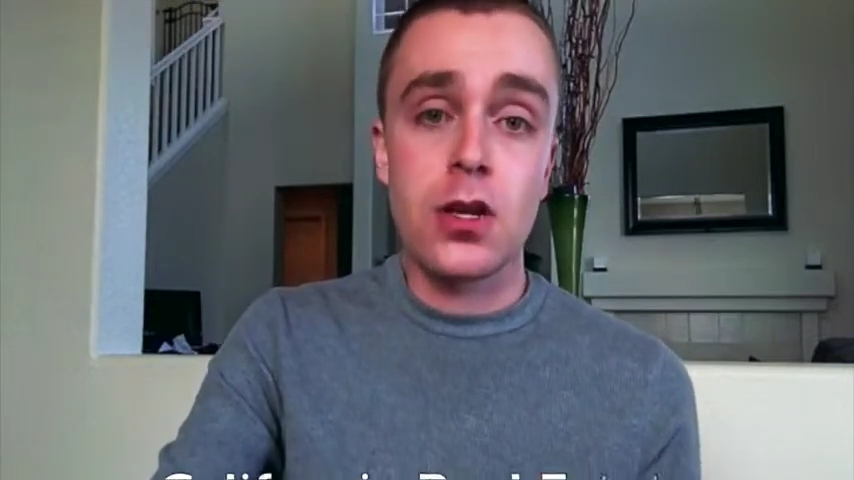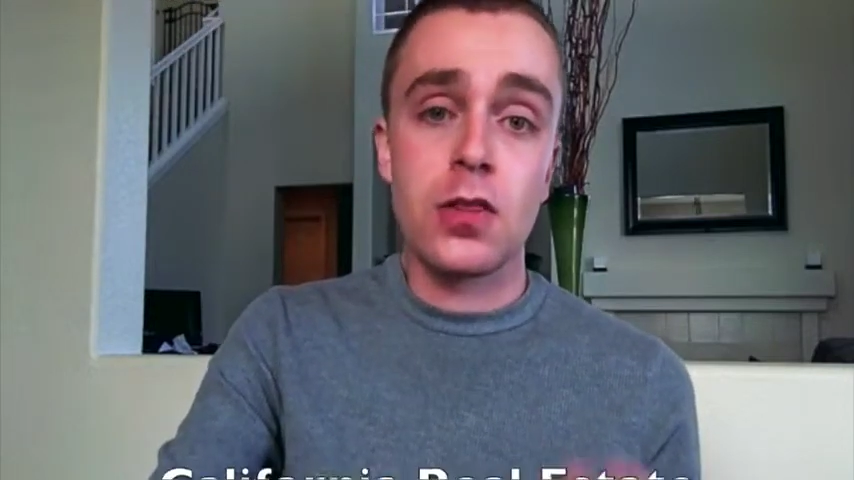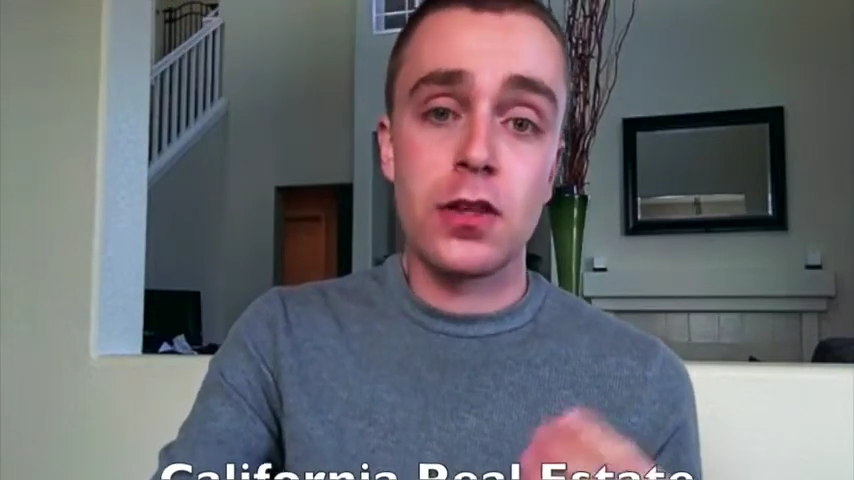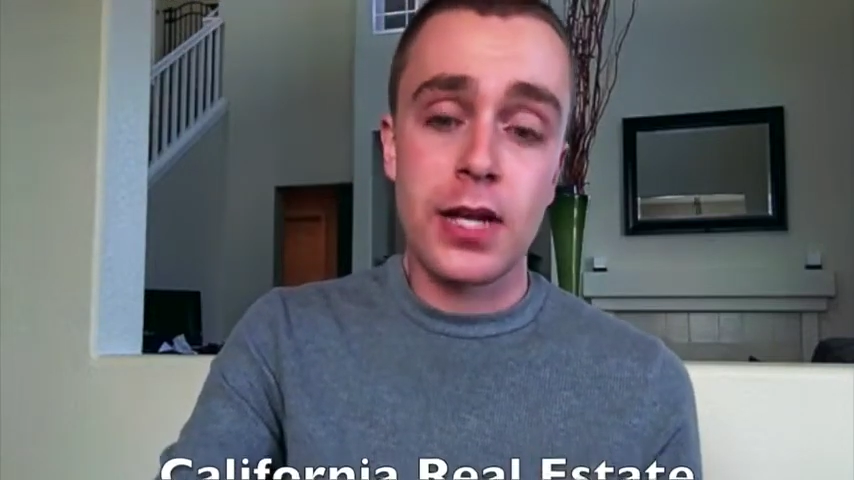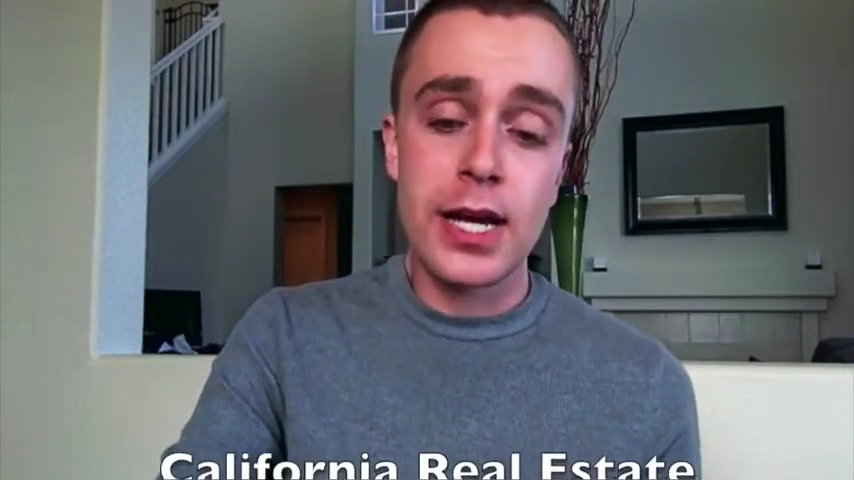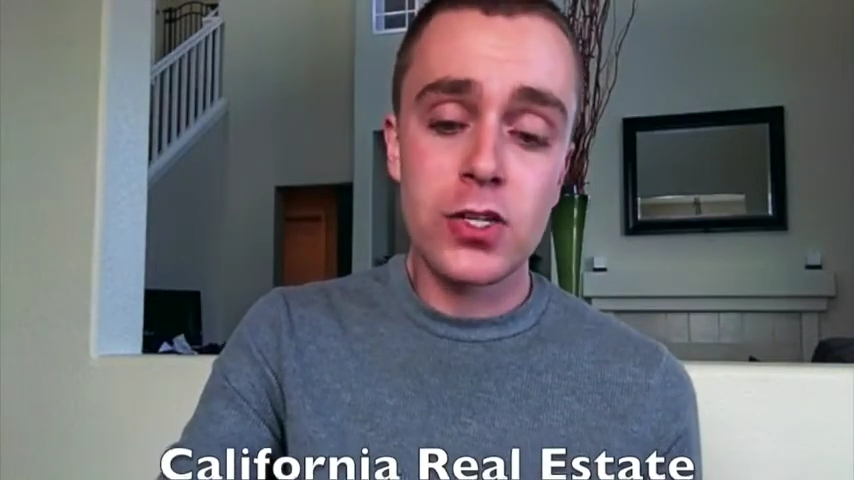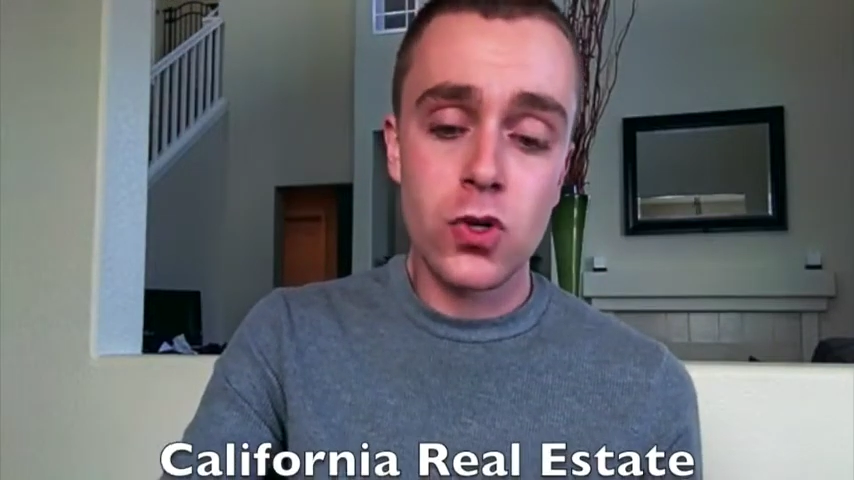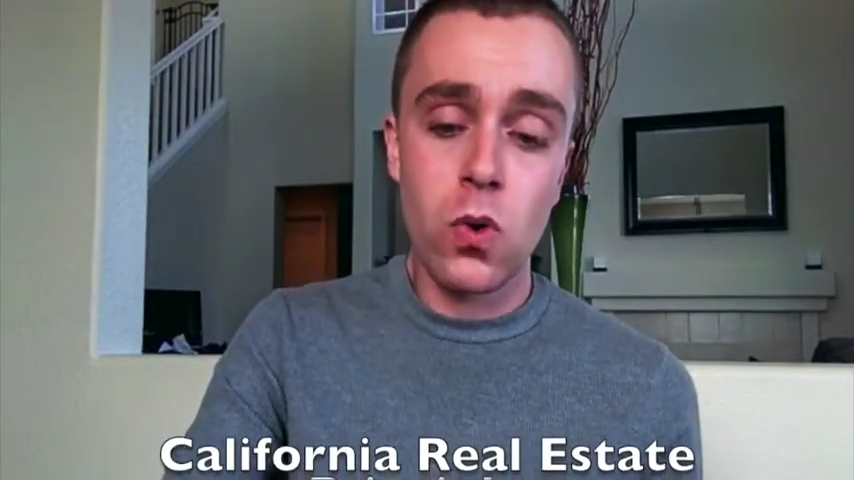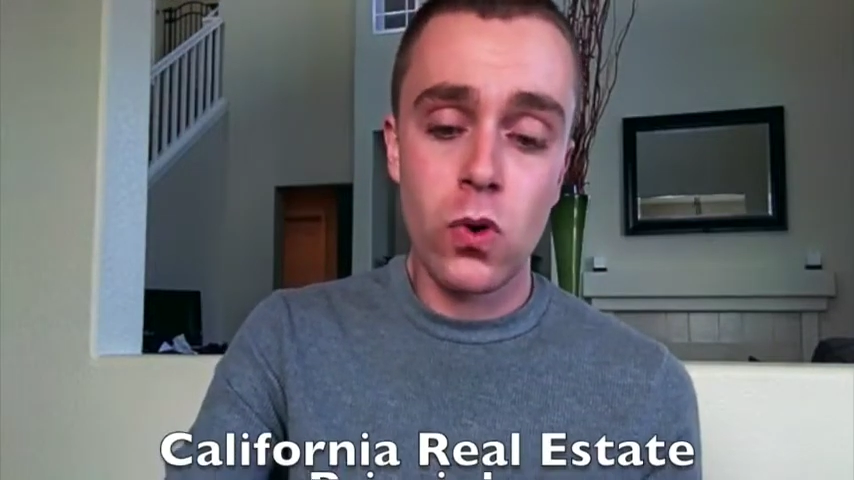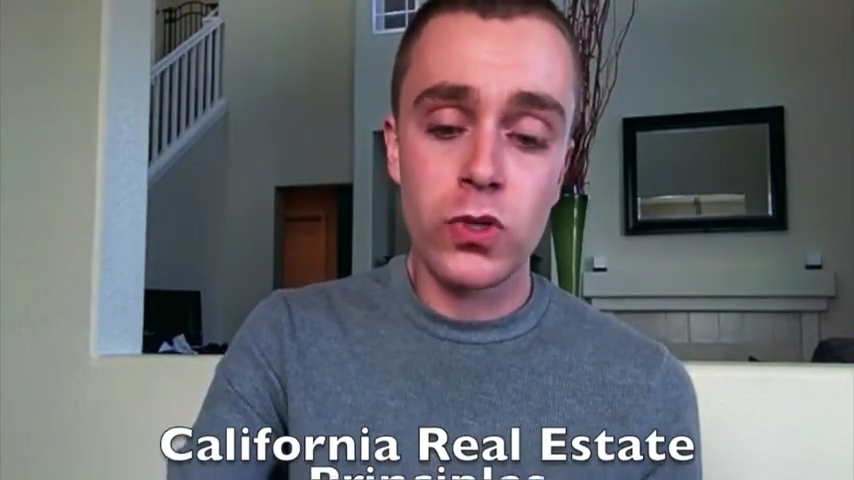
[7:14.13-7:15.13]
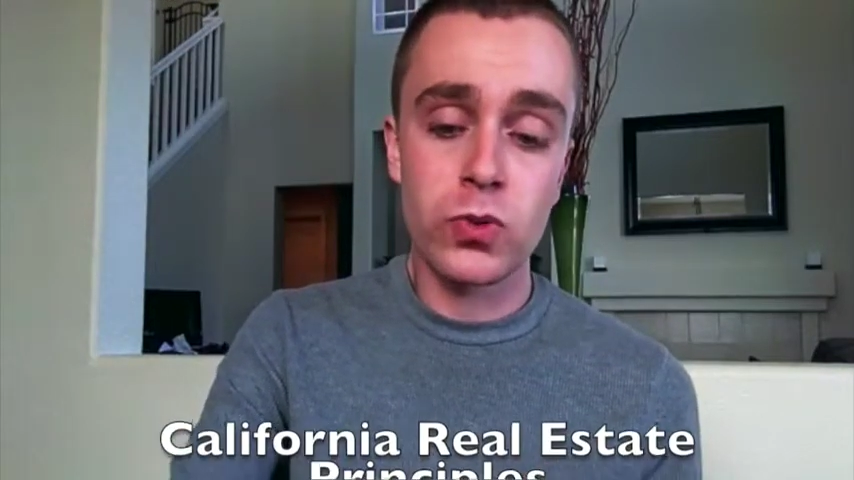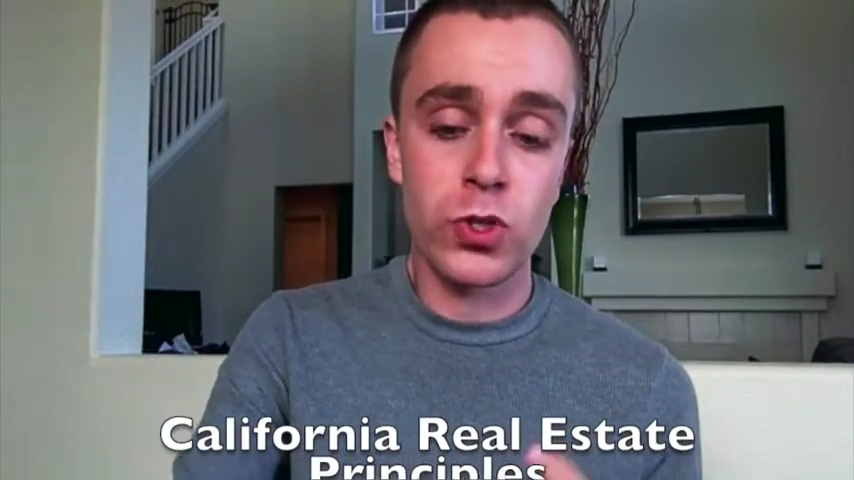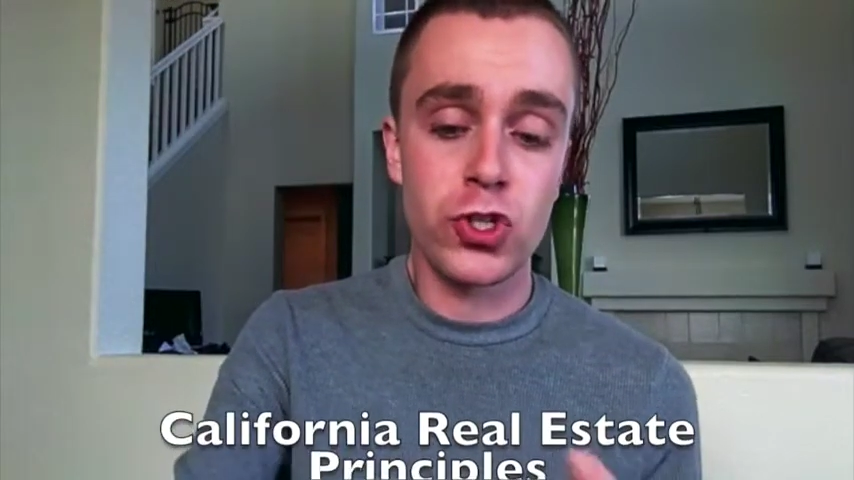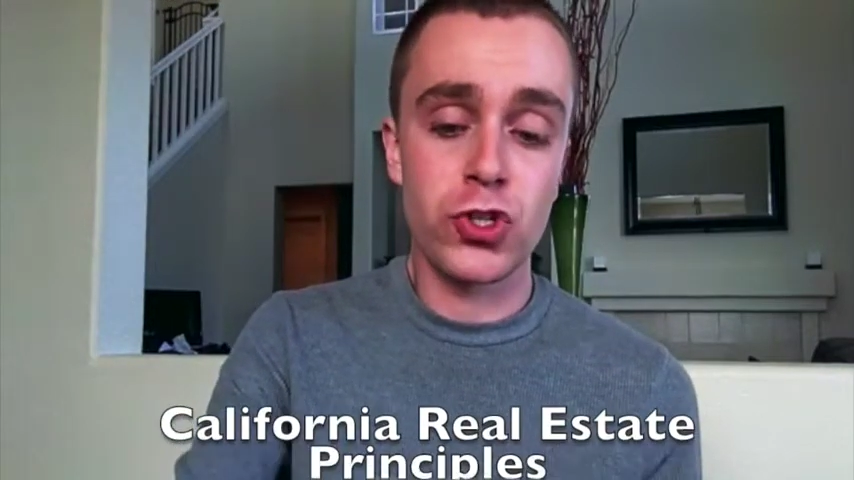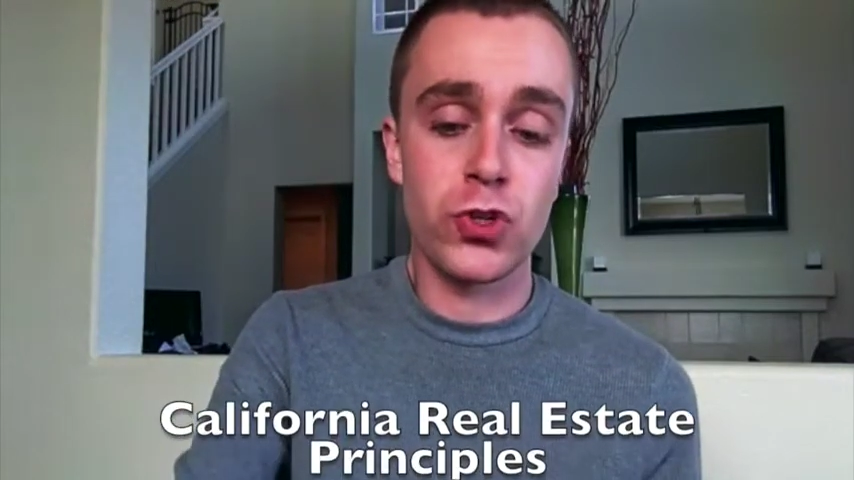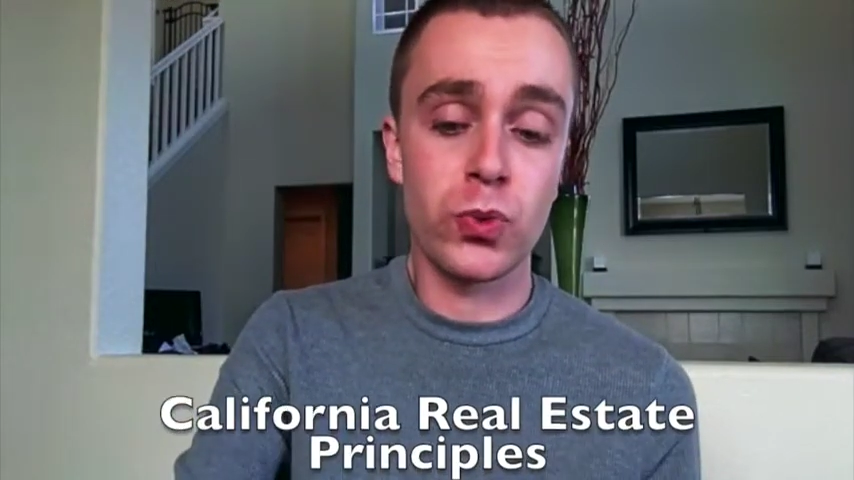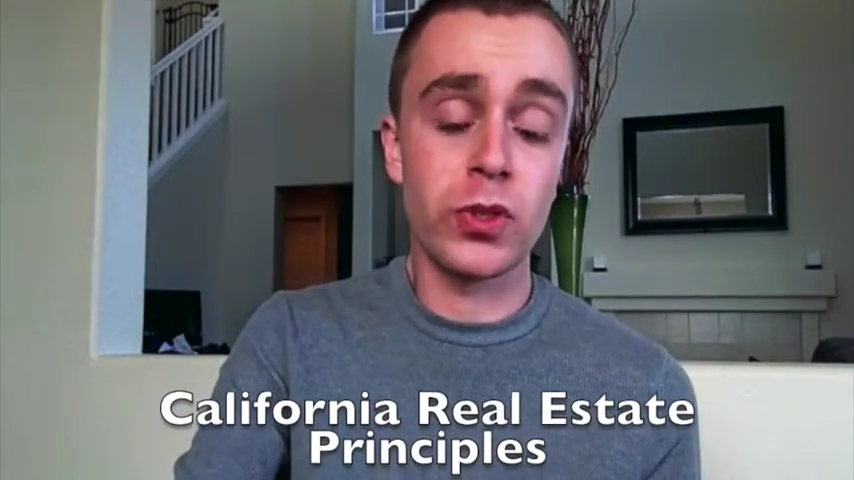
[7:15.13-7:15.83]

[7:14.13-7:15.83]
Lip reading: The next course, which is your